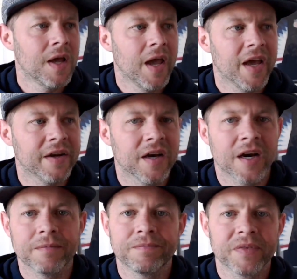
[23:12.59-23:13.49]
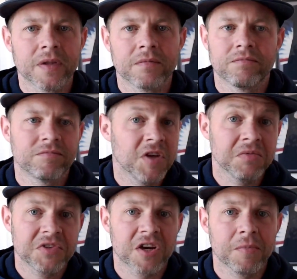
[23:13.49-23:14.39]
And
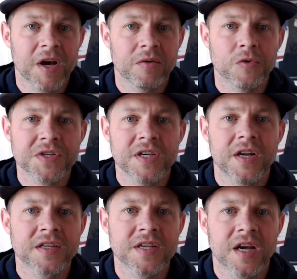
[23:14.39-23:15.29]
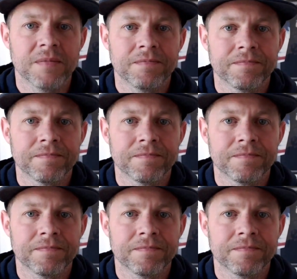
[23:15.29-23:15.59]
check them out, and we'll see you next time.